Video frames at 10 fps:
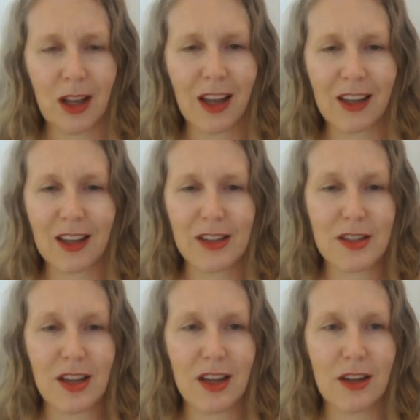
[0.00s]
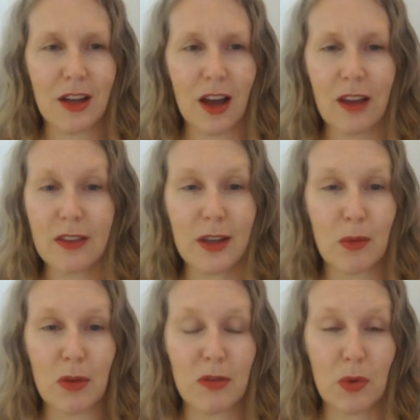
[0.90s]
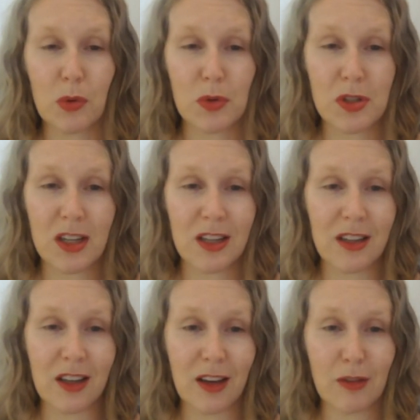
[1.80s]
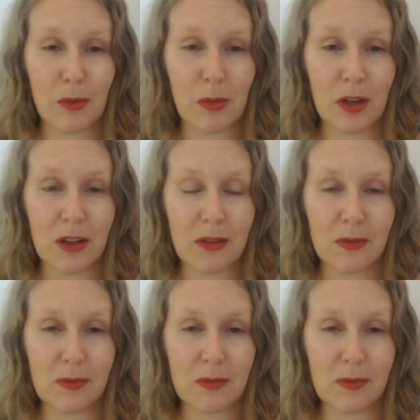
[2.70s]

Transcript: Like I said, I think we've all seen it, haven't we?